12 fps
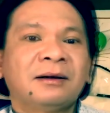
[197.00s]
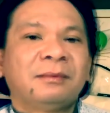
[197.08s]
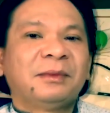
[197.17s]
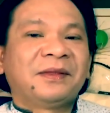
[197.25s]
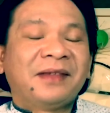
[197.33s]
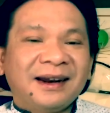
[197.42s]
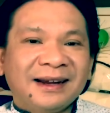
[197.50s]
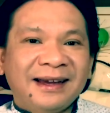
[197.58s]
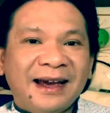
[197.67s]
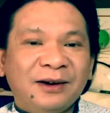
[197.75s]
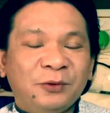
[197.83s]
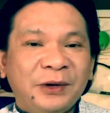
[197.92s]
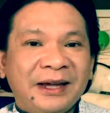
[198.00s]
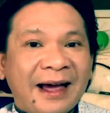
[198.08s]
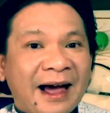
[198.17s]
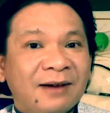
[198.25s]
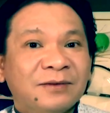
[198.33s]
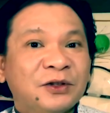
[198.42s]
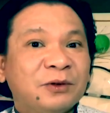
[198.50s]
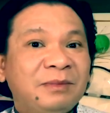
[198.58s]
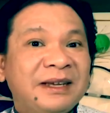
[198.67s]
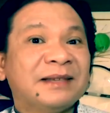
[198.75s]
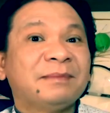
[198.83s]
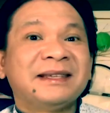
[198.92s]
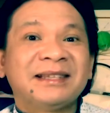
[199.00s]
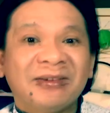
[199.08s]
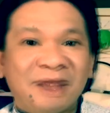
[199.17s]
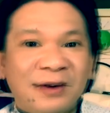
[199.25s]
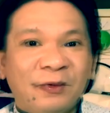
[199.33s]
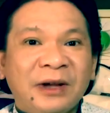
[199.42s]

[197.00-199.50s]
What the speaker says: But then again, we have to be specific.